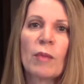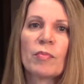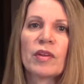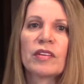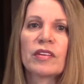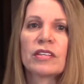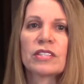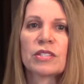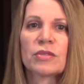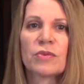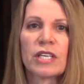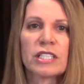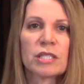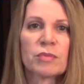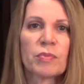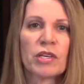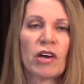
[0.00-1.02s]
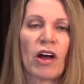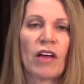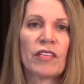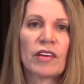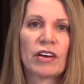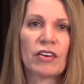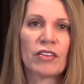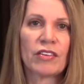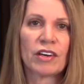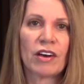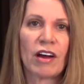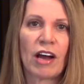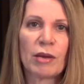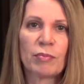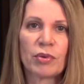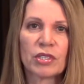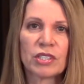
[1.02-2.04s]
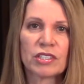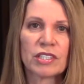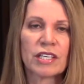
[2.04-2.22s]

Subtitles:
But there's a recipe on there that I put